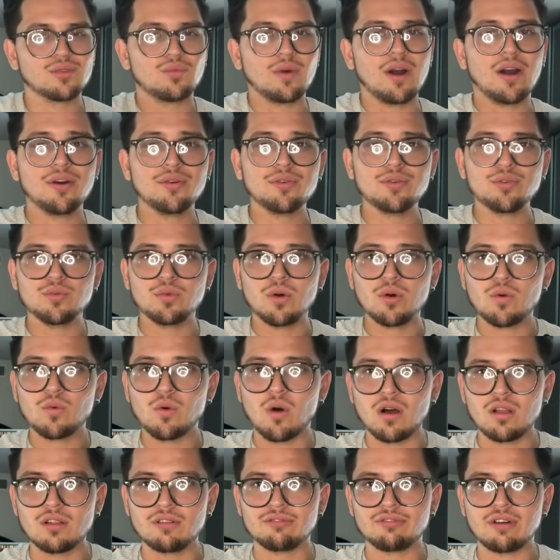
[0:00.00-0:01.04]
Well, you won't
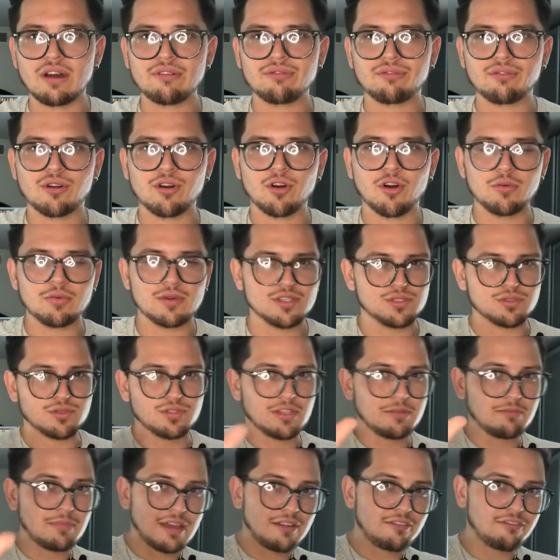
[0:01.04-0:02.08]
qualify for a home because you
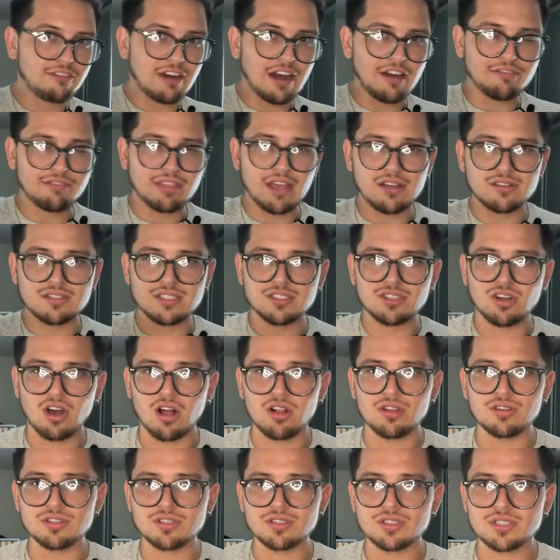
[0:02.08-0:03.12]
only made
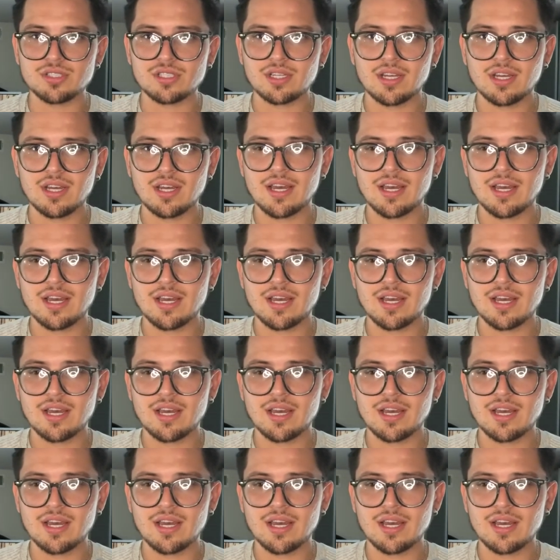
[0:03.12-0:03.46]
$5,000.